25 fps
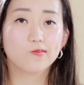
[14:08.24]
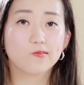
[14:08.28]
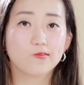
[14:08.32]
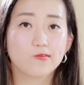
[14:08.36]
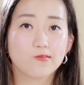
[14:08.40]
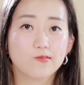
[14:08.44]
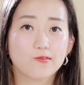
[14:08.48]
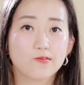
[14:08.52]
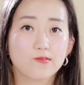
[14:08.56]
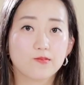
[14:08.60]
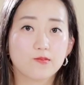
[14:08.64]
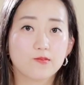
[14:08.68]

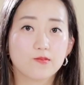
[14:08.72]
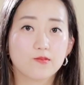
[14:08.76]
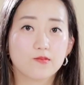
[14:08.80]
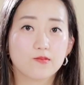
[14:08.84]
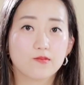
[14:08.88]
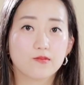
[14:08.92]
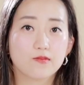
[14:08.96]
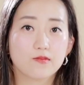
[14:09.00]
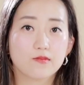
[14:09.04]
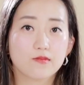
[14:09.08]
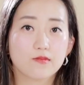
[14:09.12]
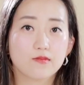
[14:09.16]

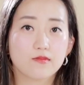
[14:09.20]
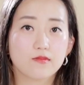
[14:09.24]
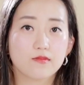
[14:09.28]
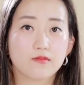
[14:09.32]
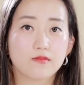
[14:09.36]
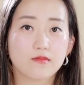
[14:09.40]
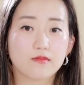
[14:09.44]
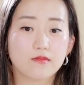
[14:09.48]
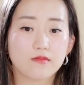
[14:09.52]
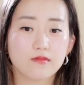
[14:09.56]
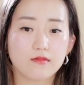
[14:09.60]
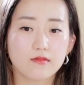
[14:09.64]

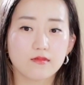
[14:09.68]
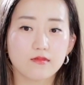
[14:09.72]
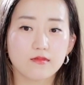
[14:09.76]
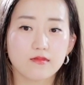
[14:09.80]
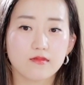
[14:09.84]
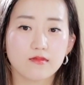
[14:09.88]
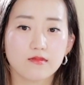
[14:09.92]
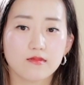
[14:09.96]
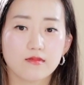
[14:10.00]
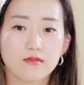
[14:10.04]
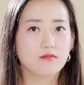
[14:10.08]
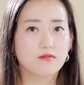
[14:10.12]

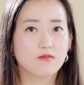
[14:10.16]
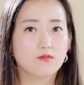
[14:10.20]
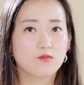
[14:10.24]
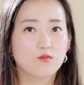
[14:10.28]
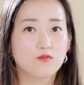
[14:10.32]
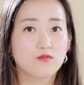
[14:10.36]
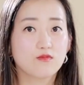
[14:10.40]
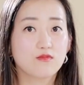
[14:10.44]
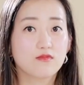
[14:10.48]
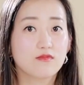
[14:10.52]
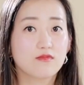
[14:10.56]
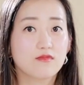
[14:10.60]

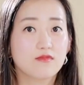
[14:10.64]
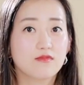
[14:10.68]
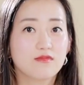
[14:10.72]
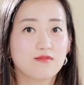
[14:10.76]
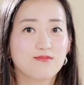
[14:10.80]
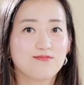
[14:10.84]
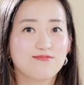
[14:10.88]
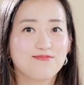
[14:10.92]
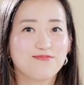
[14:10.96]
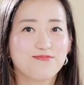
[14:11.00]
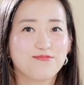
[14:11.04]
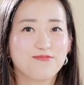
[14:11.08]

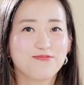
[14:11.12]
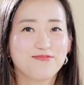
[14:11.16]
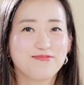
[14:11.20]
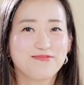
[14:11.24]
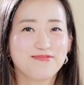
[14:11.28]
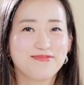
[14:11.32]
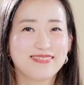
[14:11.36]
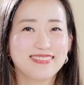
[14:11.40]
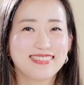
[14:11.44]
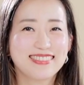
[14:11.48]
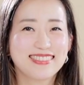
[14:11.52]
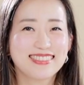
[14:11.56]

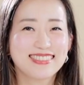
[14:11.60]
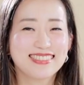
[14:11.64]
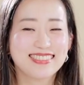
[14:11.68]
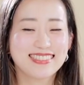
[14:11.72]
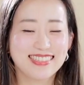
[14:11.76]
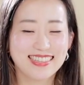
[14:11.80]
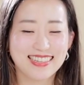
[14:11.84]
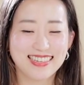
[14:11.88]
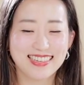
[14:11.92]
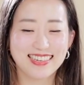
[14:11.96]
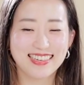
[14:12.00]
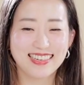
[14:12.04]

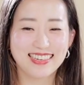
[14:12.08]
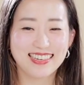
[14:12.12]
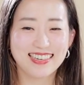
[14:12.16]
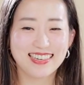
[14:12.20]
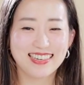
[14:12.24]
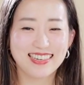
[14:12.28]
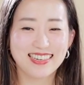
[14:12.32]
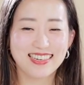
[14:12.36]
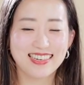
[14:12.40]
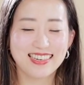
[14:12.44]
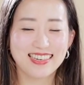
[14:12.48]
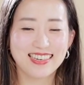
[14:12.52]

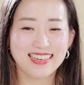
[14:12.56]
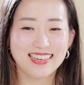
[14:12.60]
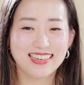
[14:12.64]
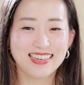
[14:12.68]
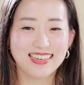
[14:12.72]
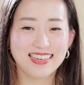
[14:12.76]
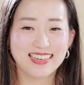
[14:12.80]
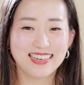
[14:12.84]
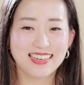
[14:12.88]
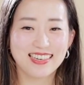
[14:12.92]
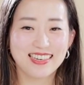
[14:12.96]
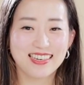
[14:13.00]

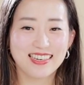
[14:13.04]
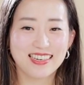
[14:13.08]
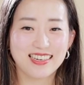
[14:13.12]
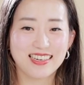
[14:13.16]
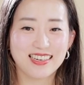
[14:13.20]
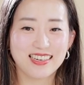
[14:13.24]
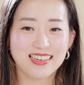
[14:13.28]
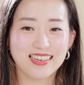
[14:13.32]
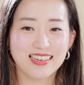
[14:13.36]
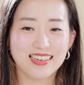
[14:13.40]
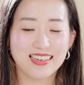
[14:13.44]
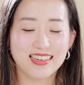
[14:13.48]

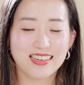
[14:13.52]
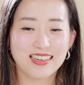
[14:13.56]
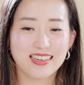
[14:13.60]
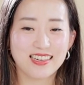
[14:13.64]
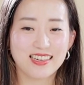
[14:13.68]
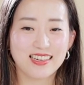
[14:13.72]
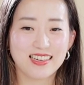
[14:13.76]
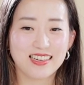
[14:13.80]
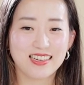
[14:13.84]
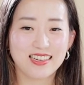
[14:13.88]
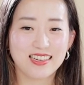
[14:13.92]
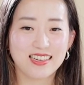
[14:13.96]

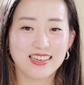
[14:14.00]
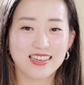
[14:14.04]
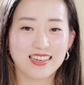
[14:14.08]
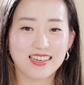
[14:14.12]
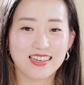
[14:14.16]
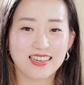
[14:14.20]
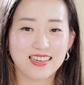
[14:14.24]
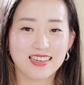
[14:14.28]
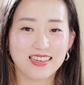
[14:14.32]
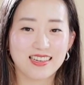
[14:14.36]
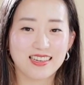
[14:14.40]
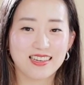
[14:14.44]

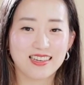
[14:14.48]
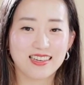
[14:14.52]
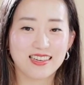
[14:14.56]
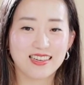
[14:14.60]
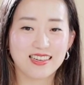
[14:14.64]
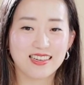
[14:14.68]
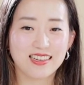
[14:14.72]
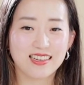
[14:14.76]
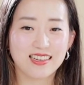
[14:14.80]
[no speech]